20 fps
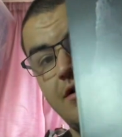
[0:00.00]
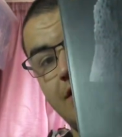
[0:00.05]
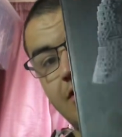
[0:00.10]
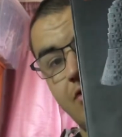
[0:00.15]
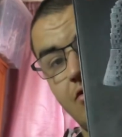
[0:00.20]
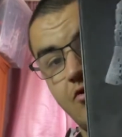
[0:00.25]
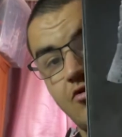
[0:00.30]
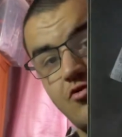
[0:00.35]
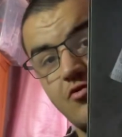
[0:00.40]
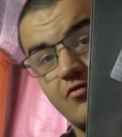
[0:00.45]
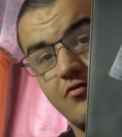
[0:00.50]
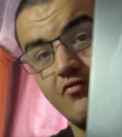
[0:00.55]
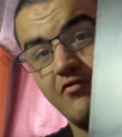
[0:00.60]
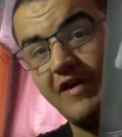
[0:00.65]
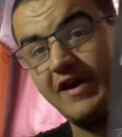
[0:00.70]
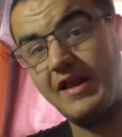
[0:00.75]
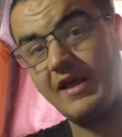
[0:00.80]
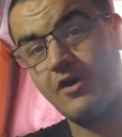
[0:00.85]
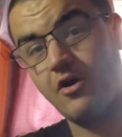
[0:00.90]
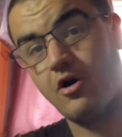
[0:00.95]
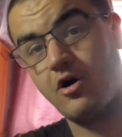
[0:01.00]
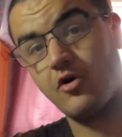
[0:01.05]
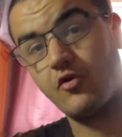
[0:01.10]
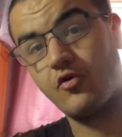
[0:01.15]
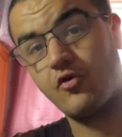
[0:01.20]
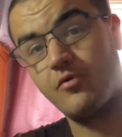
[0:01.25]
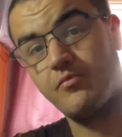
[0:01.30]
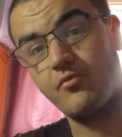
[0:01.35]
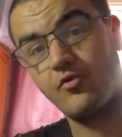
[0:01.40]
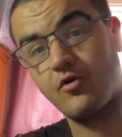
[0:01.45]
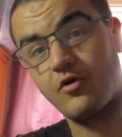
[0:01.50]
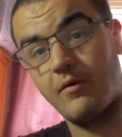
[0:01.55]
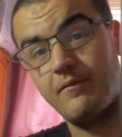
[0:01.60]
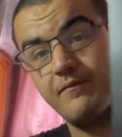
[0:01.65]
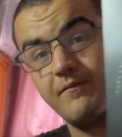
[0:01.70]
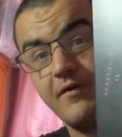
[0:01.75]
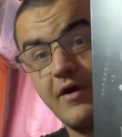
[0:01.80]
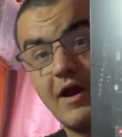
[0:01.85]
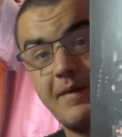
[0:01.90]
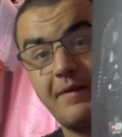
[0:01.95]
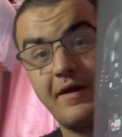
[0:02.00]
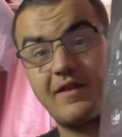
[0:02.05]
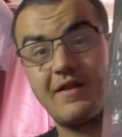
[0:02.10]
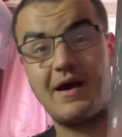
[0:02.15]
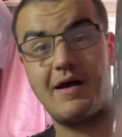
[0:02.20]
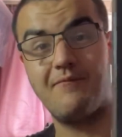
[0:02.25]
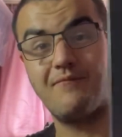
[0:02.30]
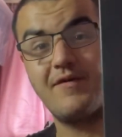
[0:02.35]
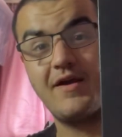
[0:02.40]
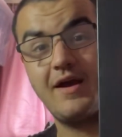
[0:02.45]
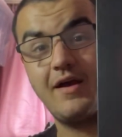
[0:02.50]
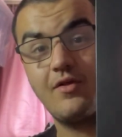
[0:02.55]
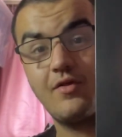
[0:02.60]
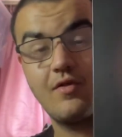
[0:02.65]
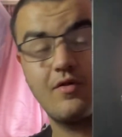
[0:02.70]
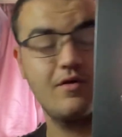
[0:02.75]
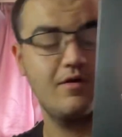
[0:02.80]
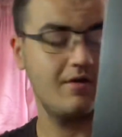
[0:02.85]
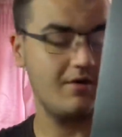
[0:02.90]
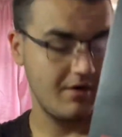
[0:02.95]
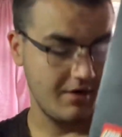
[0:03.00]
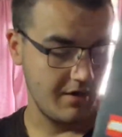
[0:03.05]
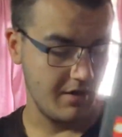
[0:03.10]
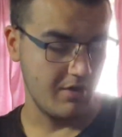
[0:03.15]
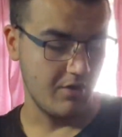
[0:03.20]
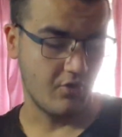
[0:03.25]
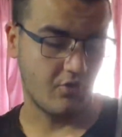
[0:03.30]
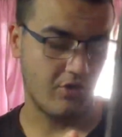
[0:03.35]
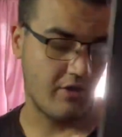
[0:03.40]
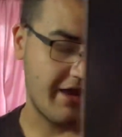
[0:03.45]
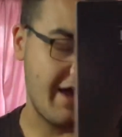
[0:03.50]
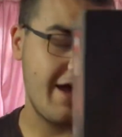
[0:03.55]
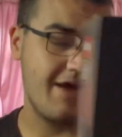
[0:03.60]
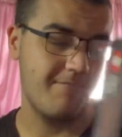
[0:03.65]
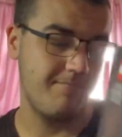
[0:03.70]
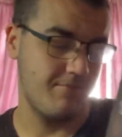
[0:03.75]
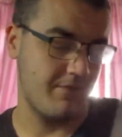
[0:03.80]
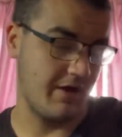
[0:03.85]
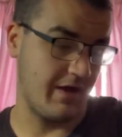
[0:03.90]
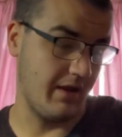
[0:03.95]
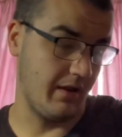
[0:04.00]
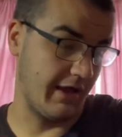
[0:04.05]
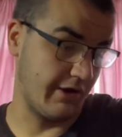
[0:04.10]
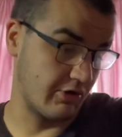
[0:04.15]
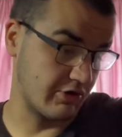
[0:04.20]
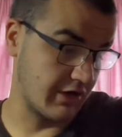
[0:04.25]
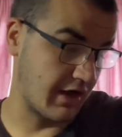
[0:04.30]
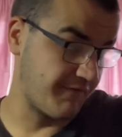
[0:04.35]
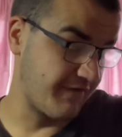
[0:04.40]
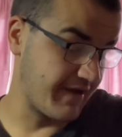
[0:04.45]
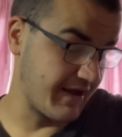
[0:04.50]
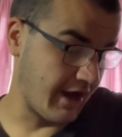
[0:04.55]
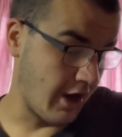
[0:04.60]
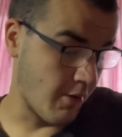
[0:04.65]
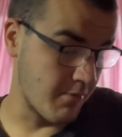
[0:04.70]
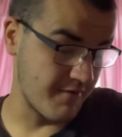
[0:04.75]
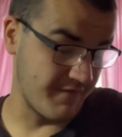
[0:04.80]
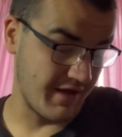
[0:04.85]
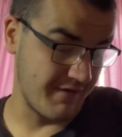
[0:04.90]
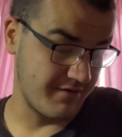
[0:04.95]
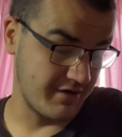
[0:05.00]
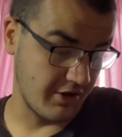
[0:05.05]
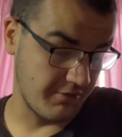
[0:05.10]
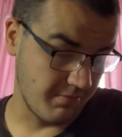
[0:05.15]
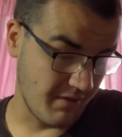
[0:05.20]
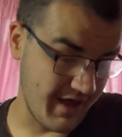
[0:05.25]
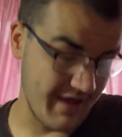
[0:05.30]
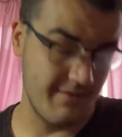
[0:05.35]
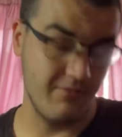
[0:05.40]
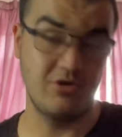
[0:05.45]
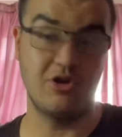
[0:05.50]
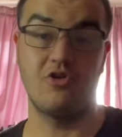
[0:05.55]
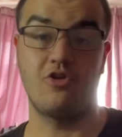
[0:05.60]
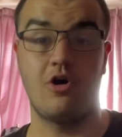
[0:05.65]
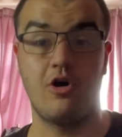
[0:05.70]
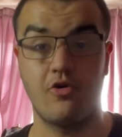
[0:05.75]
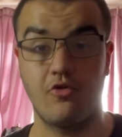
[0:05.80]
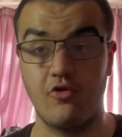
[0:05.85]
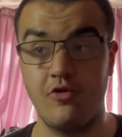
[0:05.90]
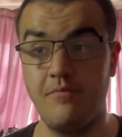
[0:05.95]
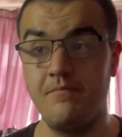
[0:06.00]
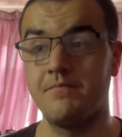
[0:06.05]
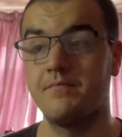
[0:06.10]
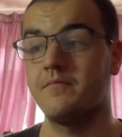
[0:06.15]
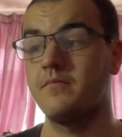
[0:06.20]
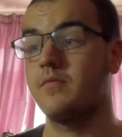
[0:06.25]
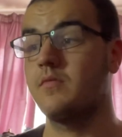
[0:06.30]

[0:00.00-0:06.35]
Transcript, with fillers: looks really awesome. So I'm very happy to have this. So yeah, uh, LEGO Darth Vader helmet there for display, which is awesome.